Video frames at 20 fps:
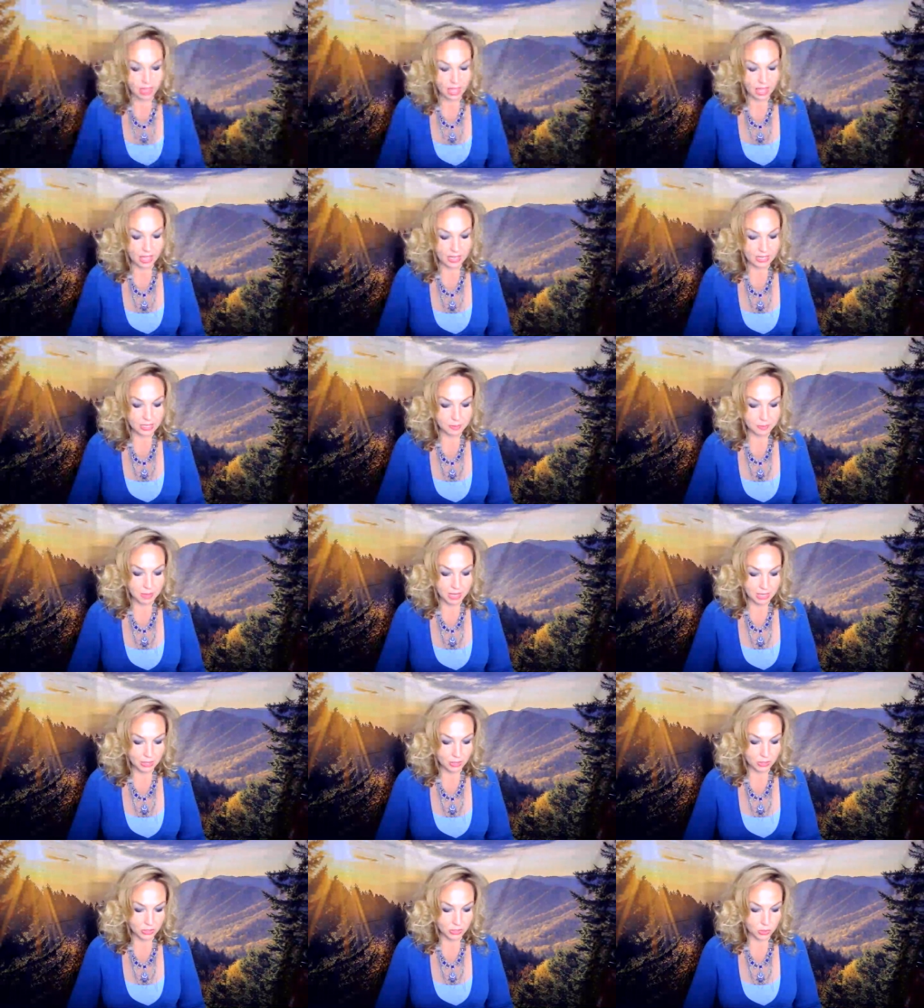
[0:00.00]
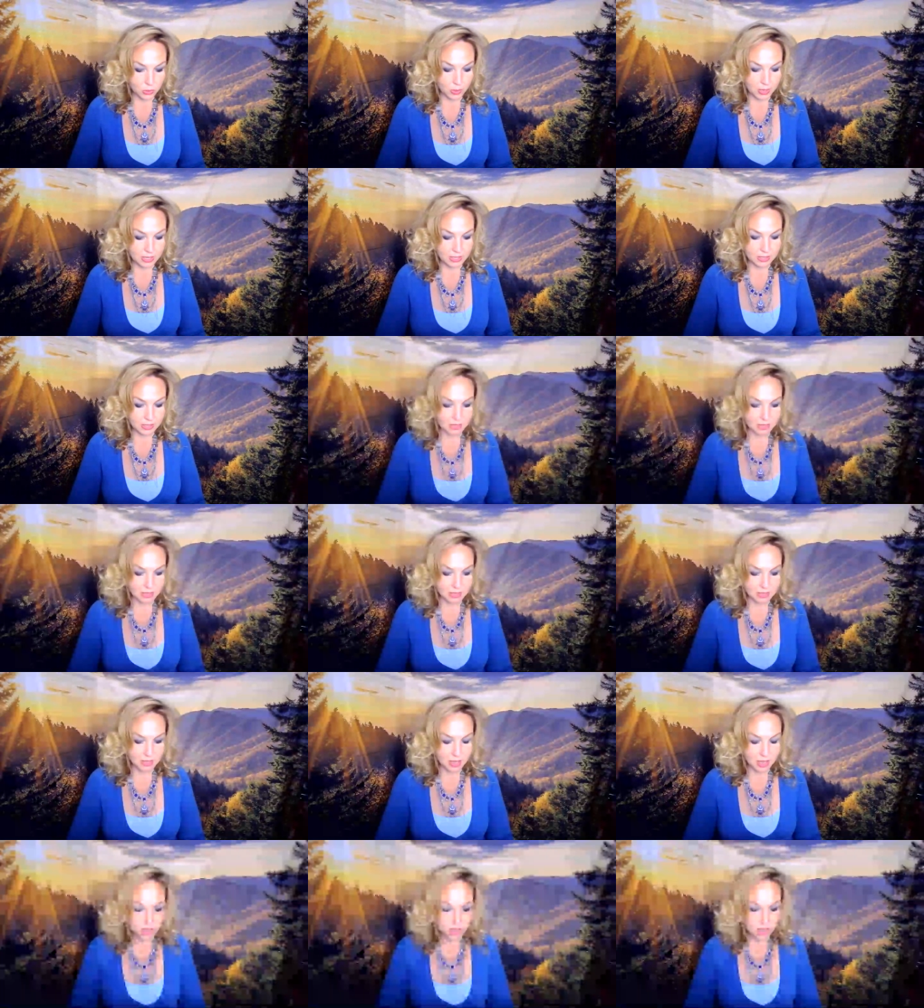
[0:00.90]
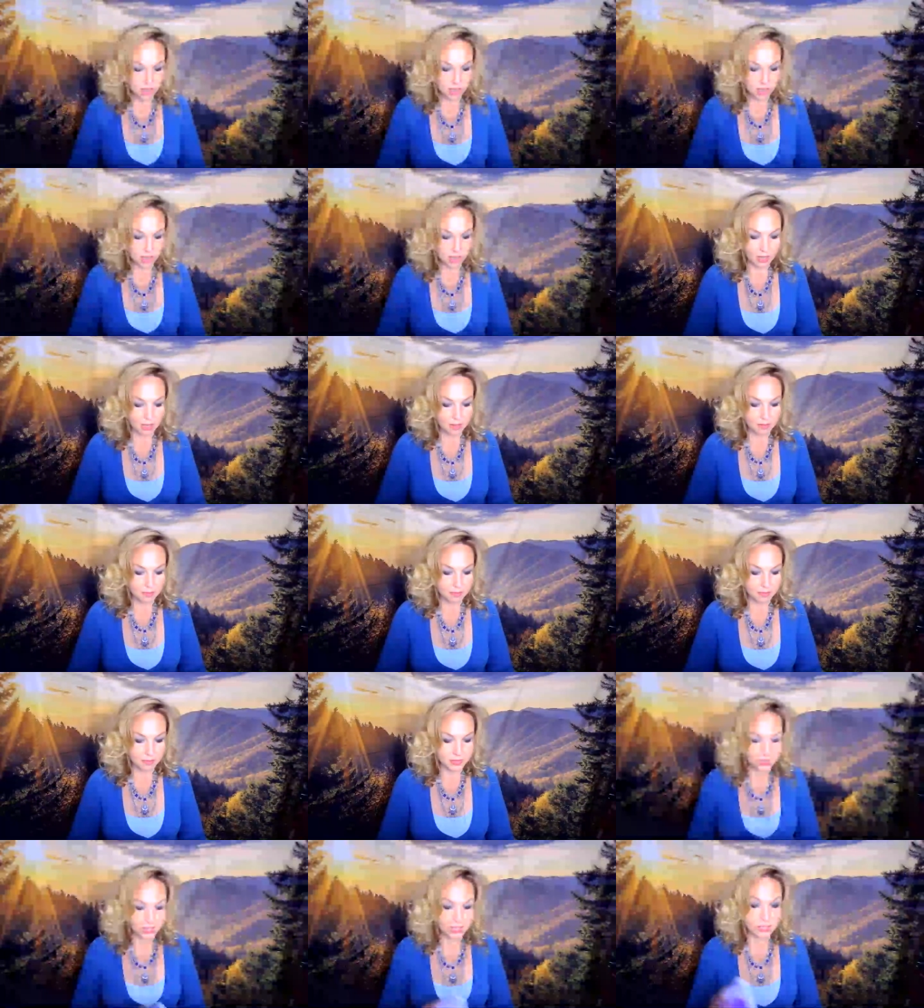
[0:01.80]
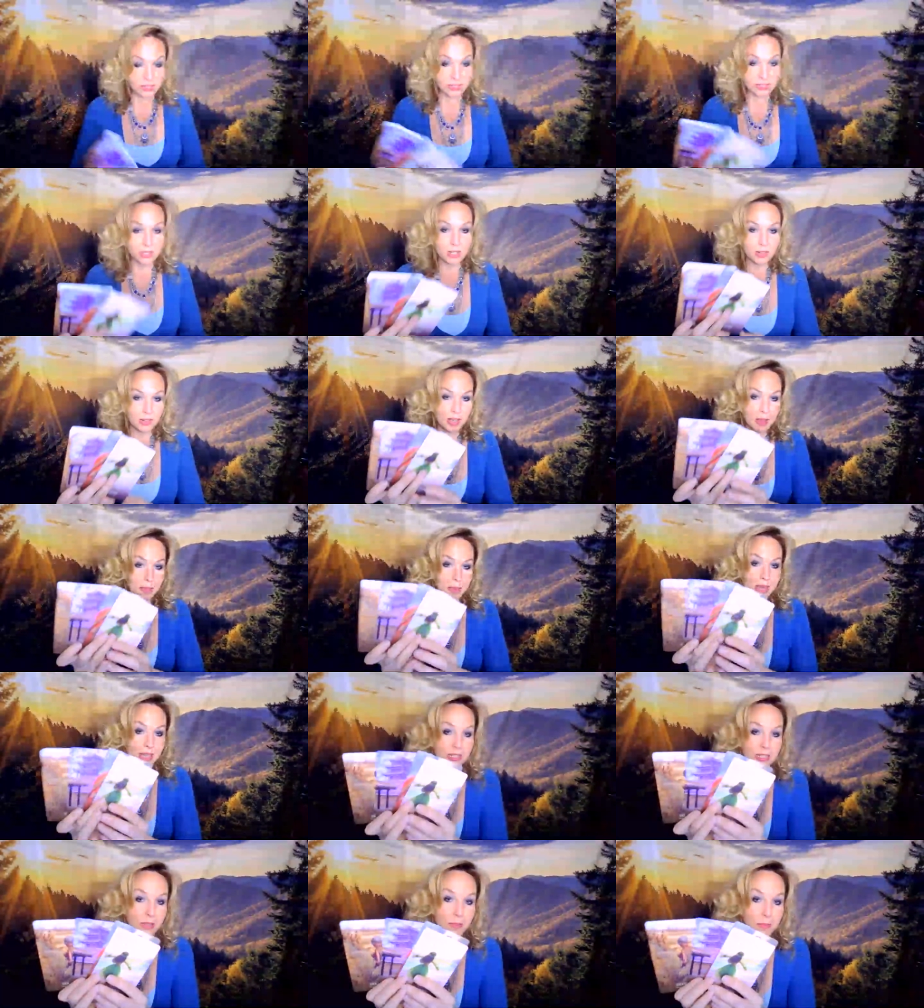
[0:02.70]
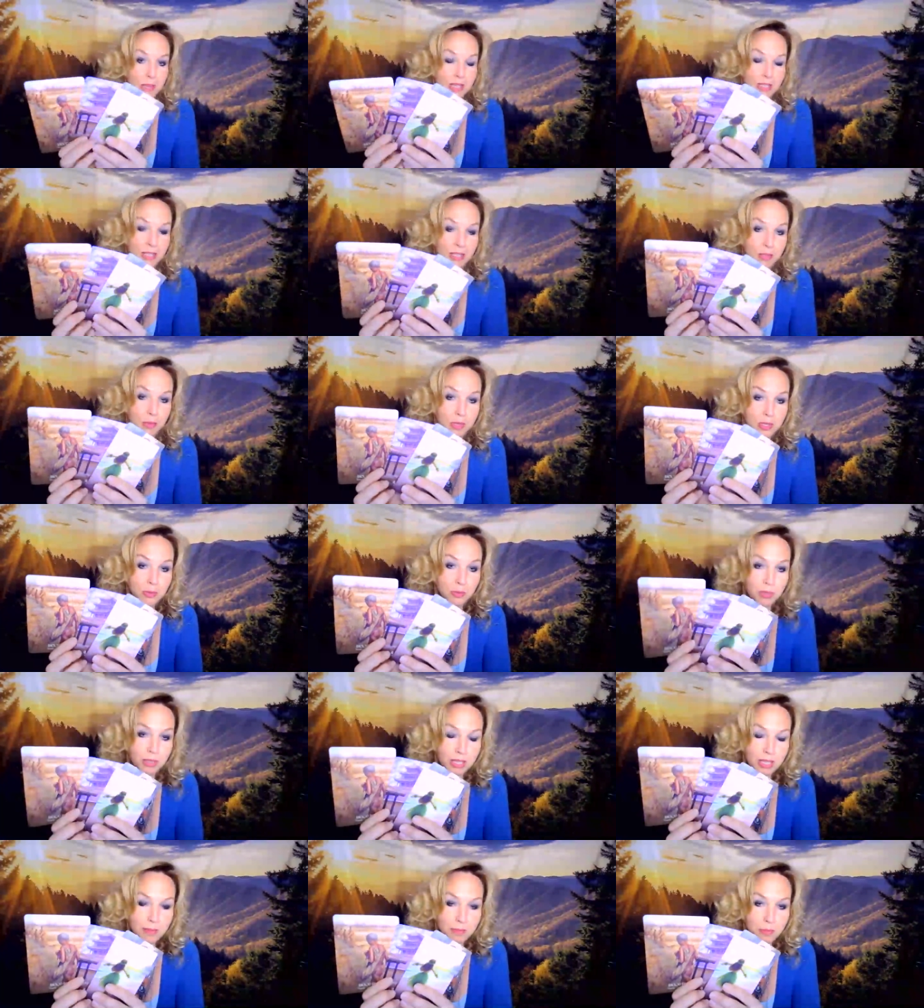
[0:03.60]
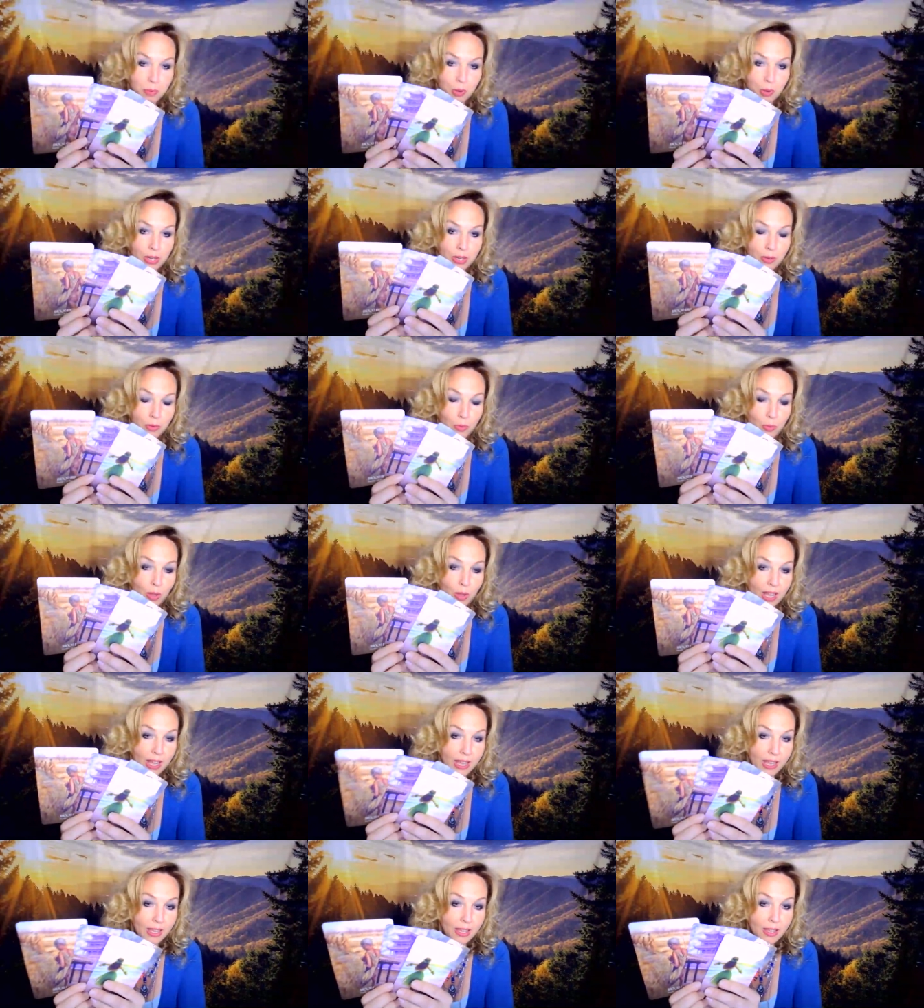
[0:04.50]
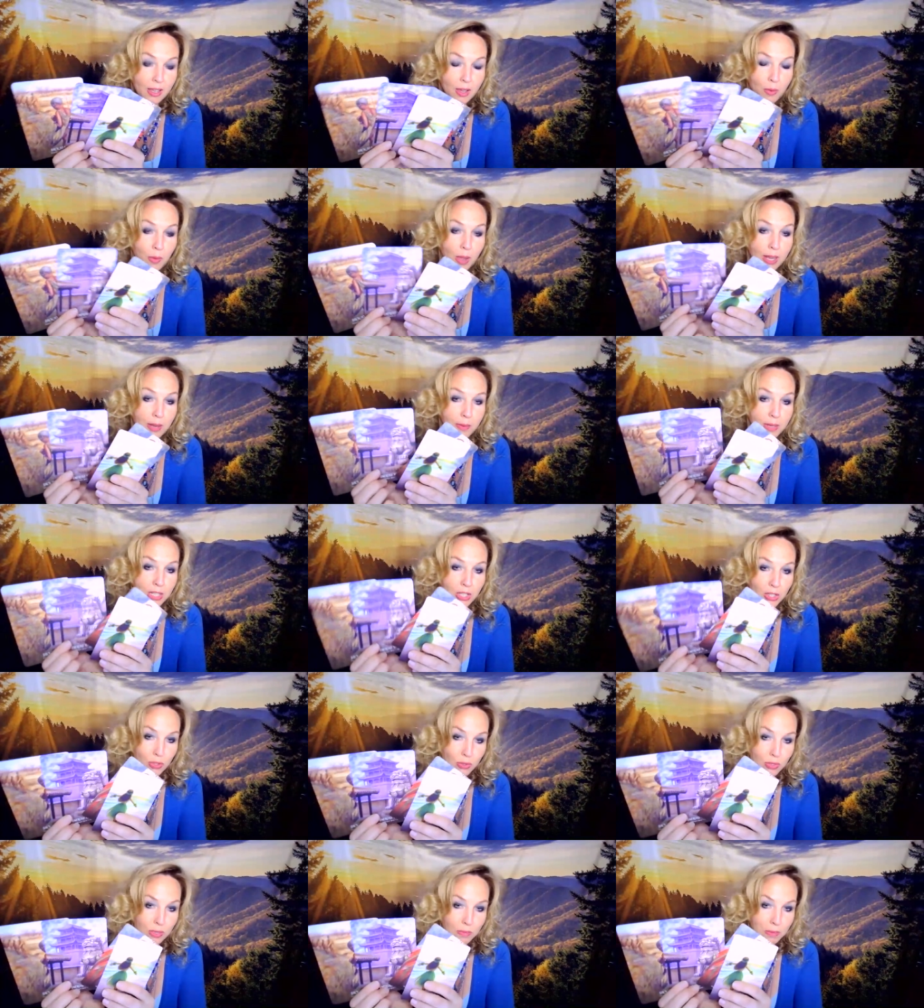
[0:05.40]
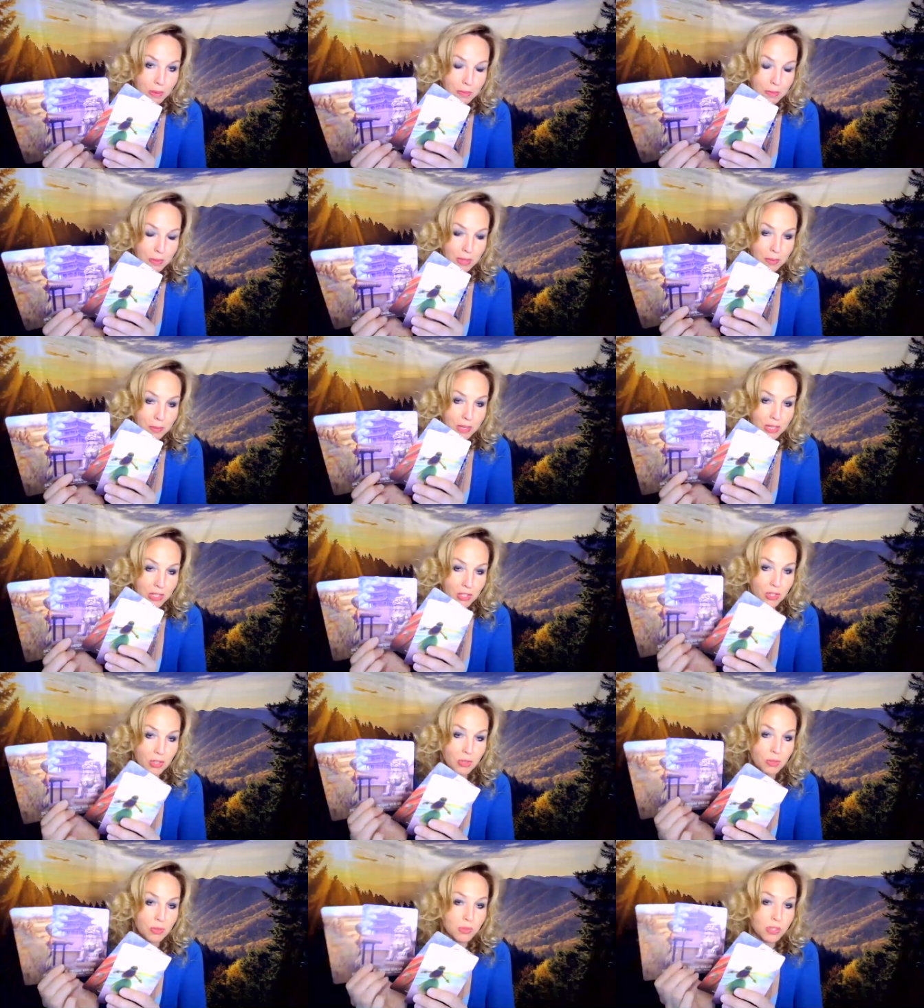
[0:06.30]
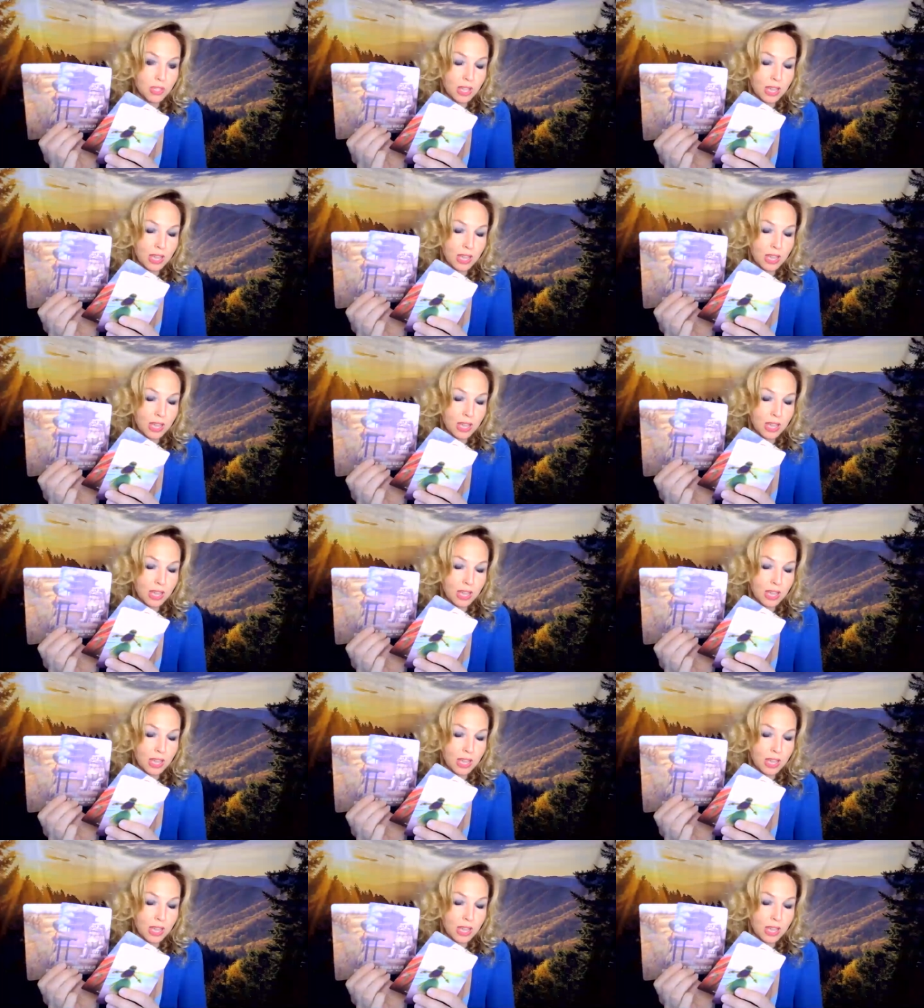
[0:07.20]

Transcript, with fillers: And to make good choices, um, says, you know, get back to the basics. What's really important? Why why do we choose the people that we choose?